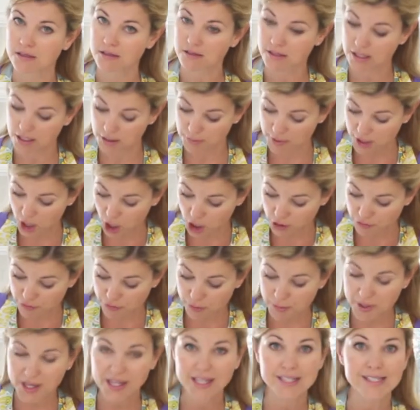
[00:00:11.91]
It's gonna be hard for
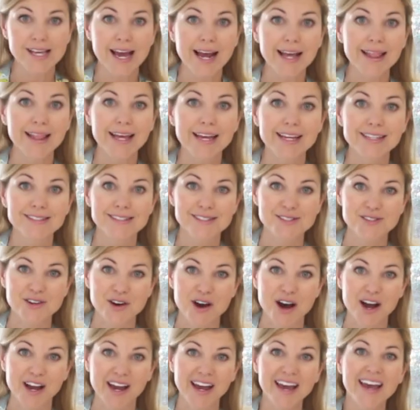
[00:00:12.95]
me because I like to
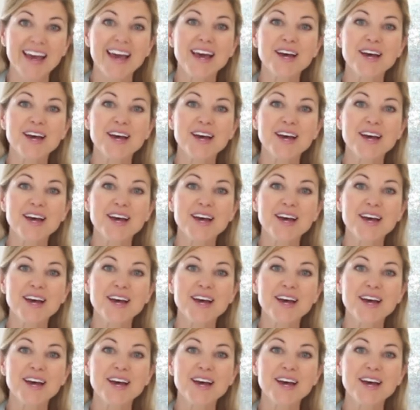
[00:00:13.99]
talk.